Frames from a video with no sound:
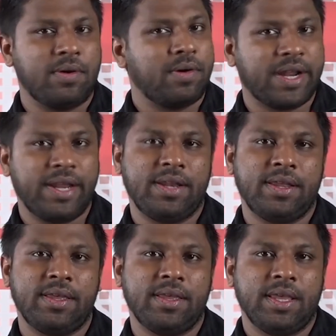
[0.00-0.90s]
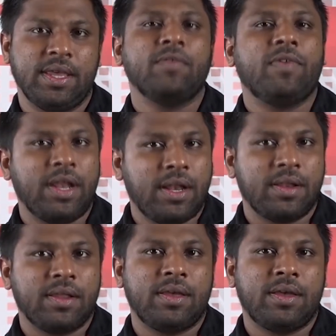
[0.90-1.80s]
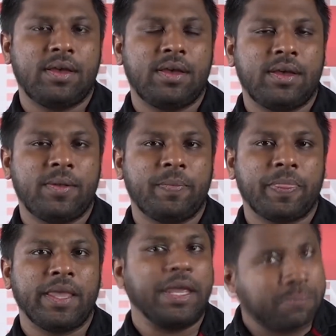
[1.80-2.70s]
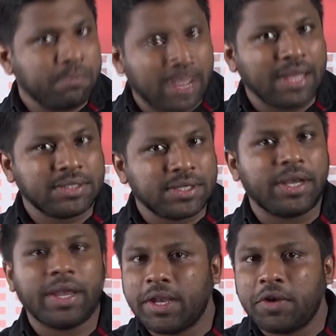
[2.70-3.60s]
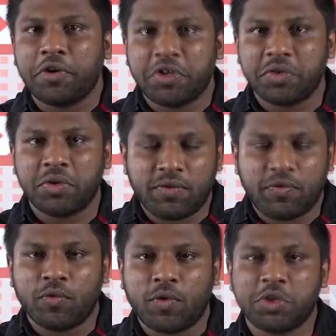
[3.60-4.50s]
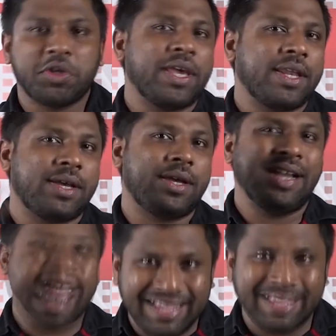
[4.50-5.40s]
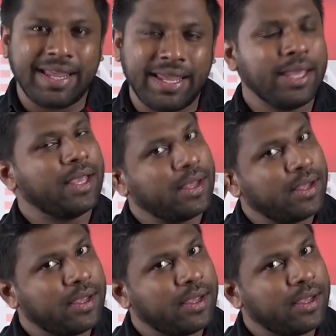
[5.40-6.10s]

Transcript: All right. Well, it matter in order to, if you want to get a degree,